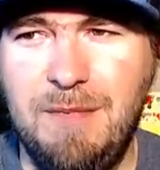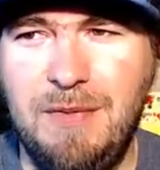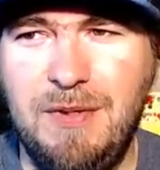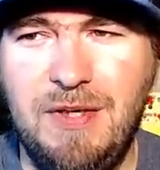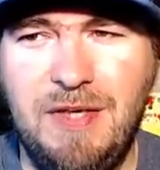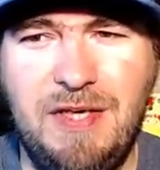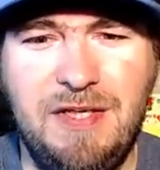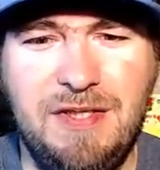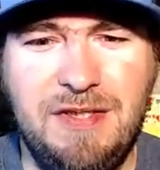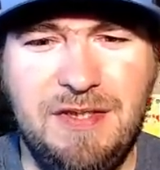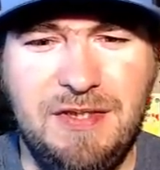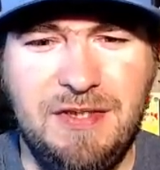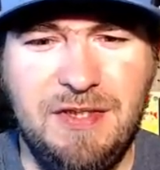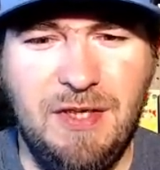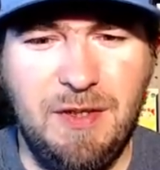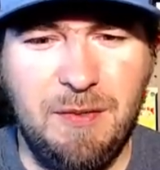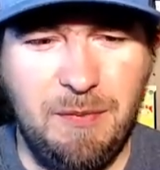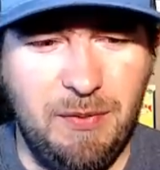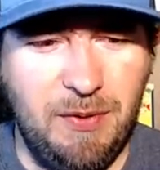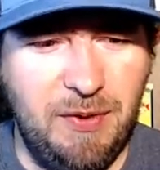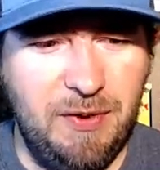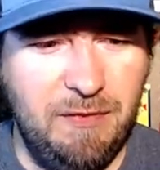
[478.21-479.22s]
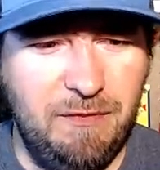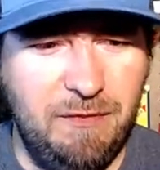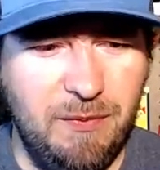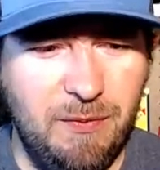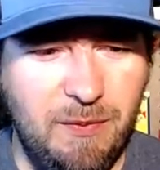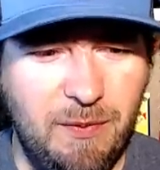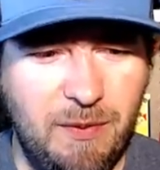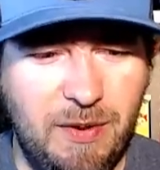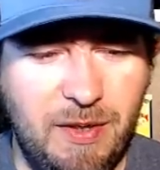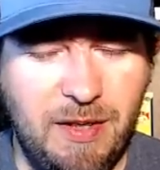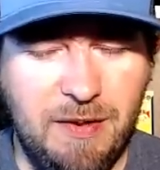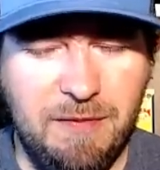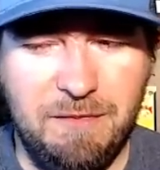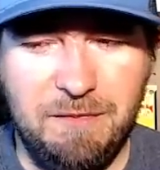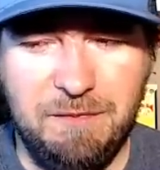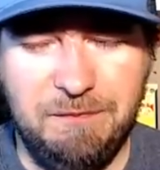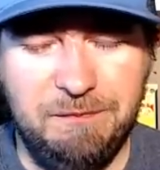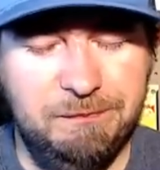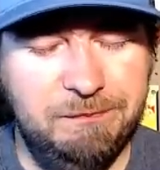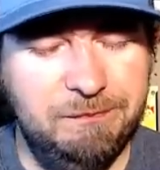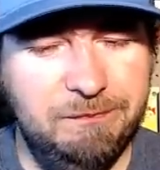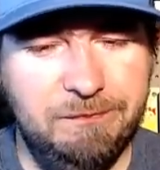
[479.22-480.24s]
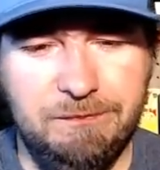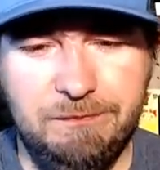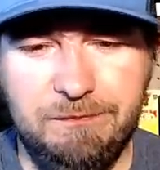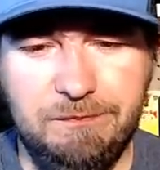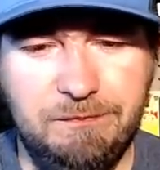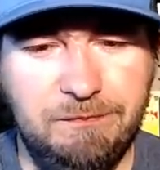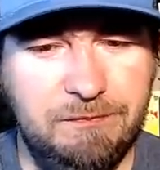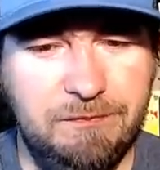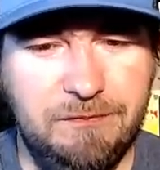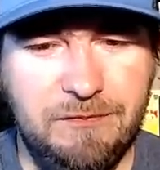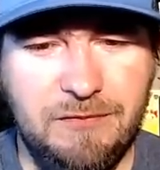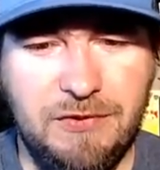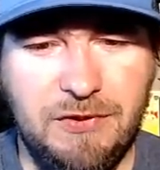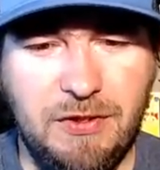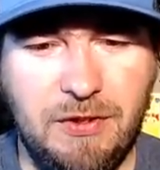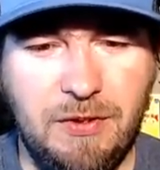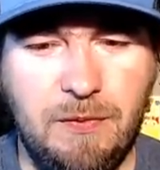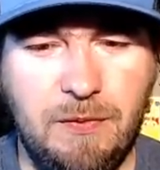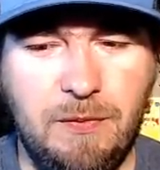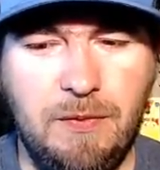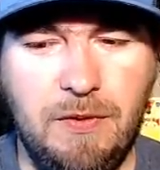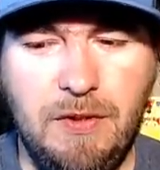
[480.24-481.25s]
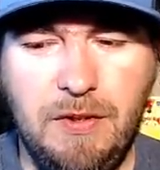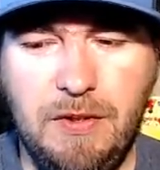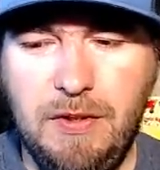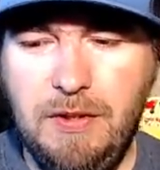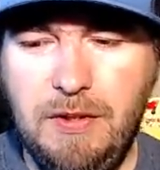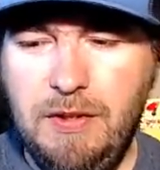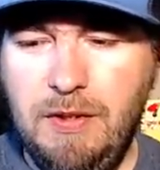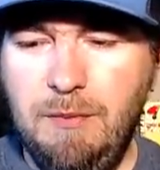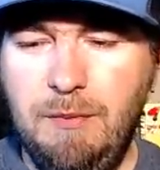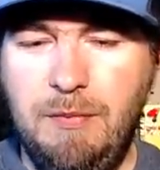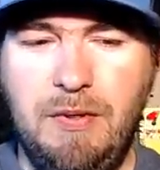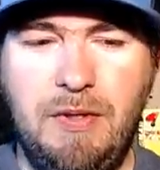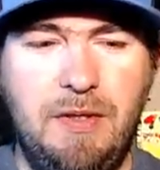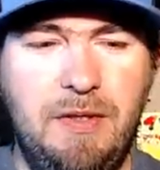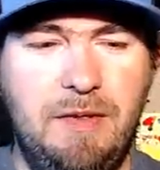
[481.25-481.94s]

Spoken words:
but he's stuck playing Fortnite. So, but